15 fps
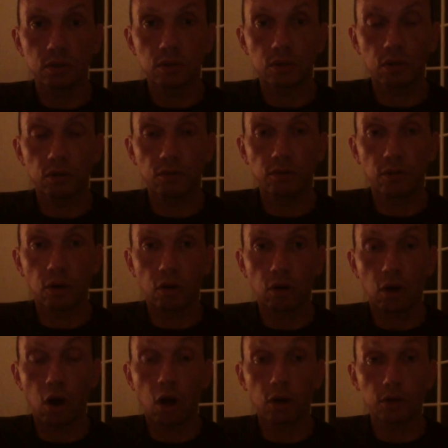of
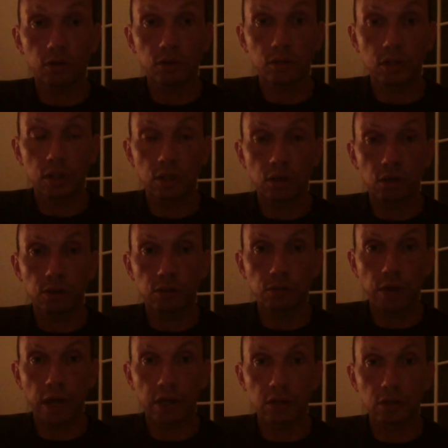our honesty and our
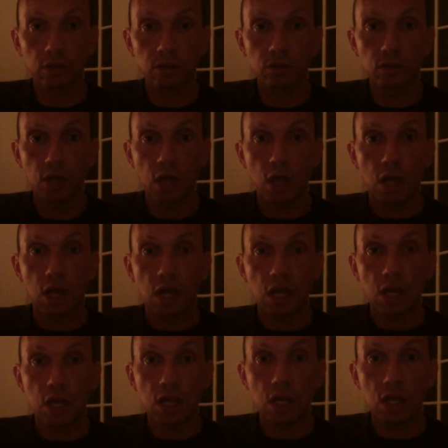directness.
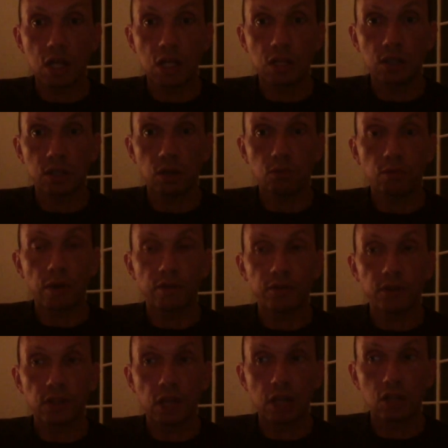It's a
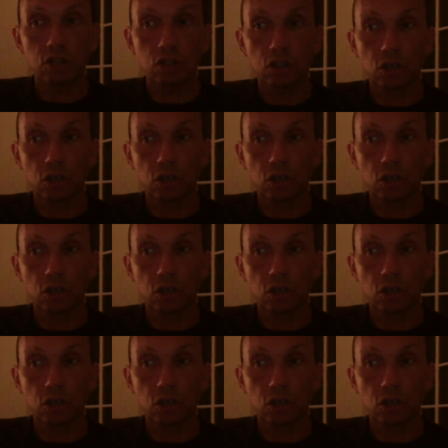revelation